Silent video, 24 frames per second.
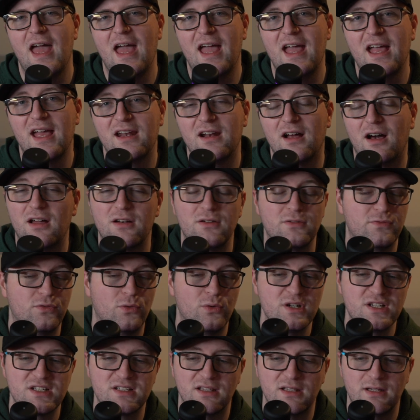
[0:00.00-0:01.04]
And
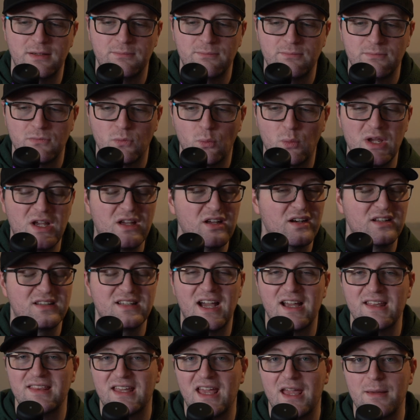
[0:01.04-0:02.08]
unfortunately, we could have
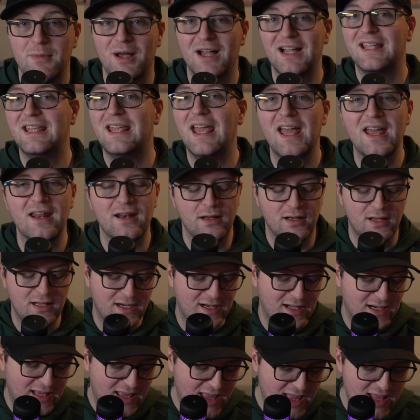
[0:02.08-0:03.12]
tied the game again and
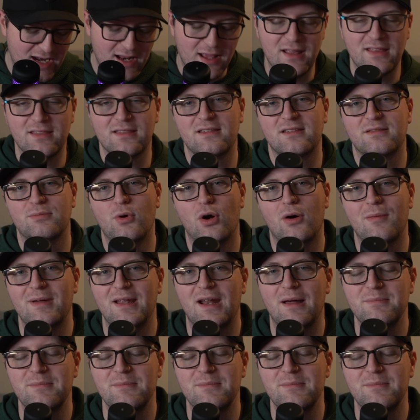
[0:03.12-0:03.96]
again at this moment.